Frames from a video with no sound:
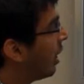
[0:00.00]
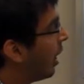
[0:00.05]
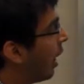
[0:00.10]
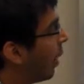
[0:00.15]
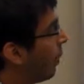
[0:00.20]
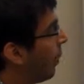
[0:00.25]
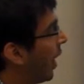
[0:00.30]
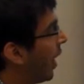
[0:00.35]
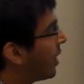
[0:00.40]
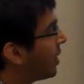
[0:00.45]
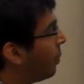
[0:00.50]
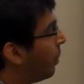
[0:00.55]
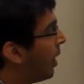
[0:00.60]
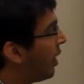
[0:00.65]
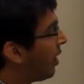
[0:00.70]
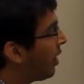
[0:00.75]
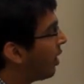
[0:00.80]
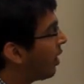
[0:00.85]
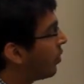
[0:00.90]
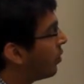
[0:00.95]
a path
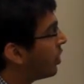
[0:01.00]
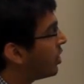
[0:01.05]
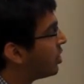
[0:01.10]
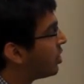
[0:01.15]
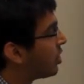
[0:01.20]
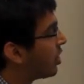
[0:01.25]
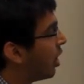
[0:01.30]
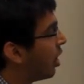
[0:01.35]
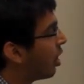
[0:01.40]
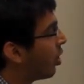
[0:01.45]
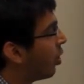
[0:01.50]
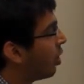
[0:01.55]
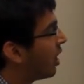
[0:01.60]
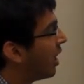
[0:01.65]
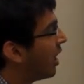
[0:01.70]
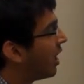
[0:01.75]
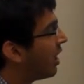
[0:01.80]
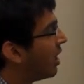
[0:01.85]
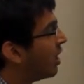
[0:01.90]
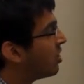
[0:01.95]
metric which got
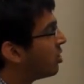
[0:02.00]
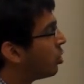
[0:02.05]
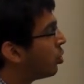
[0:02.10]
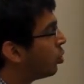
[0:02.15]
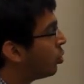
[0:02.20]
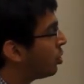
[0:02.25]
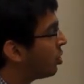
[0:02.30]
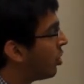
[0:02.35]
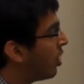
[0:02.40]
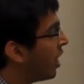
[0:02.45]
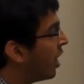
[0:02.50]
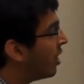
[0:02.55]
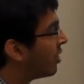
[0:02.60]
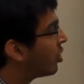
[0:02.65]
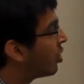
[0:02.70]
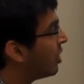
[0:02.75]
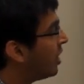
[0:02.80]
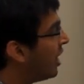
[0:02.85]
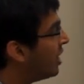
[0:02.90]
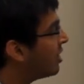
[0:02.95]
increased to 3. So
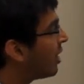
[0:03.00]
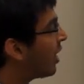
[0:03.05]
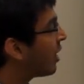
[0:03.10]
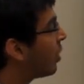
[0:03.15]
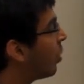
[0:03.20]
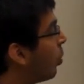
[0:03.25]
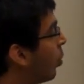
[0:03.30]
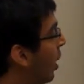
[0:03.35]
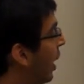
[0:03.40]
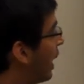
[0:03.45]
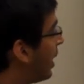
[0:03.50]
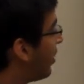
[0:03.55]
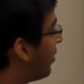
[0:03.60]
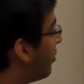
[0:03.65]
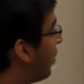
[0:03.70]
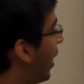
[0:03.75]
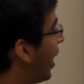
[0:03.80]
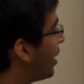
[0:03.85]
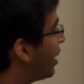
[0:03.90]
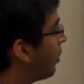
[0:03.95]
these are cumulative
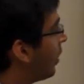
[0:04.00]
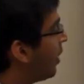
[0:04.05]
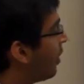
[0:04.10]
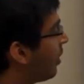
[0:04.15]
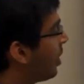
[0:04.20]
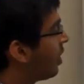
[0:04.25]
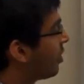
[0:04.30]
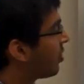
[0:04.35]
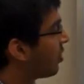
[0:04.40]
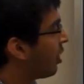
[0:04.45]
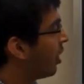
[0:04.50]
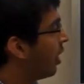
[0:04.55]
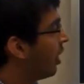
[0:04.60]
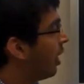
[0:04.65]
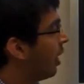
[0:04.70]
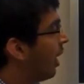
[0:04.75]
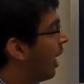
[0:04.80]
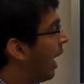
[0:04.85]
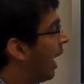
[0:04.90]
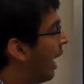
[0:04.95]
path metrics,
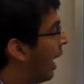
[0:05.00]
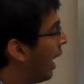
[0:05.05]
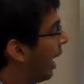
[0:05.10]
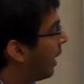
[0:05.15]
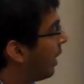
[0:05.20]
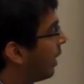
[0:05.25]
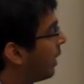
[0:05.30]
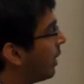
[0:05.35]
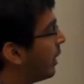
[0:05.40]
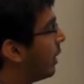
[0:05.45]
and